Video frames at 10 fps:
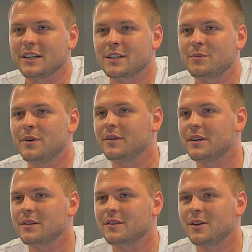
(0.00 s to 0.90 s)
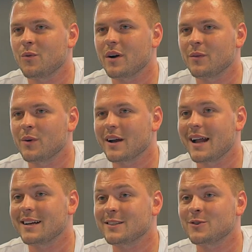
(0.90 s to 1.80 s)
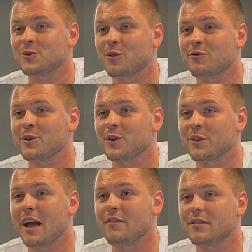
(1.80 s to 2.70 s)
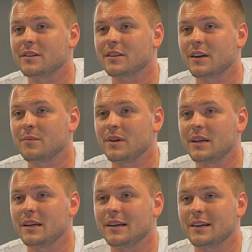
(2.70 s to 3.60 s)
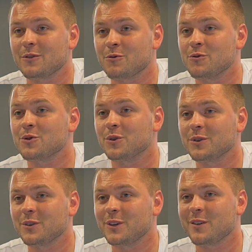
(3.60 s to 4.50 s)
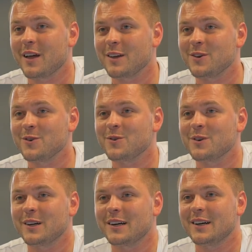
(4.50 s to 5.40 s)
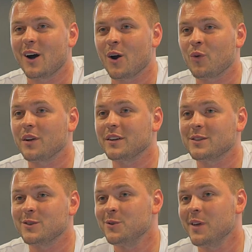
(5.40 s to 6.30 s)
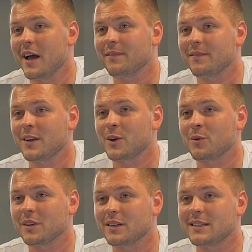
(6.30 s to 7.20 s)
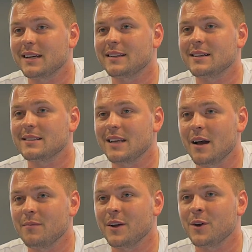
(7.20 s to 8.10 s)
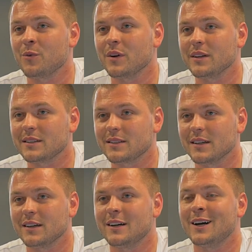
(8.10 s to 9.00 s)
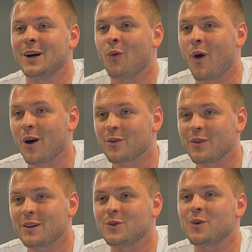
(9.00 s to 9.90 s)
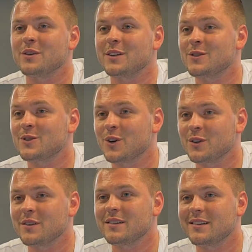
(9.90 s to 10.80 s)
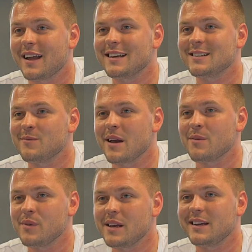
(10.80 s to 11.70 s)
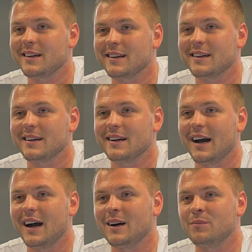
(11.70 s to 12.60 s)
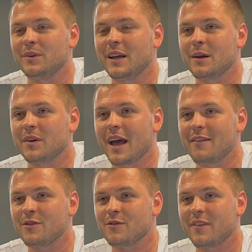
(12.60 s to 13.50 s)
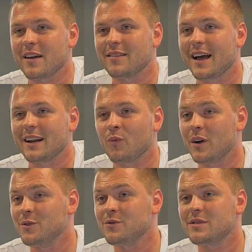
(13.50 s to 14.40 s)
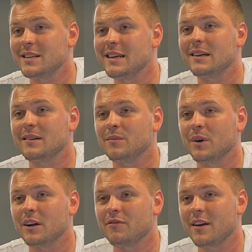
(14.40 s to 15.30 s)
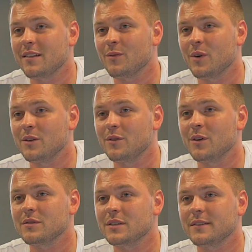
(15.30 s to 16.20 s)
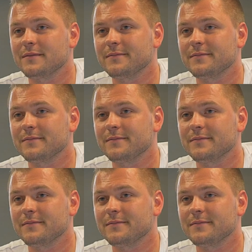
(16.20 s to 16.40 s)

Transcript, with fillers: experience, you know, what, what God has in store for your life, it's going to be crucial, you know, that you are willing to do that, that you're willing to take that step, that you're willing to walk through that door, as uncertain as it may be, um, be able to have your faith not in what you see, but a faith in what you don't see.